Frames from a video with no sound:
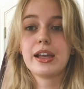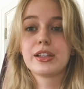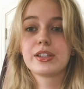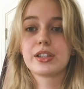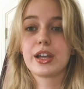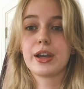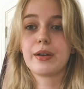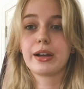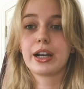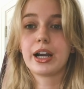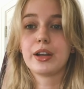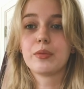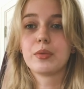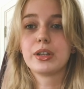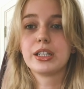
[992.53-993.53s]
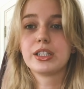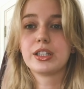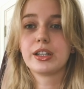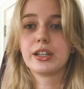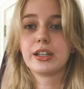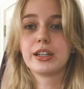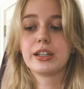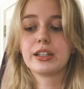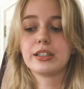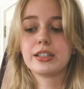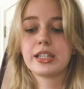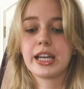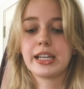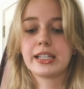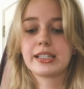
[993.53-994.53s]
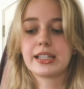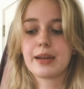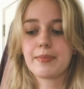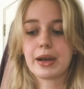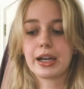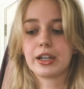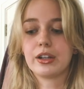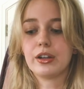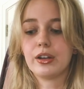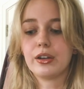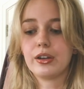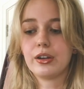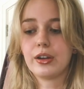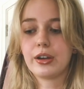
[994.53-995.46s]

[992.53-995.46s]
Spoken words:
So I kind of wanted to take a step back and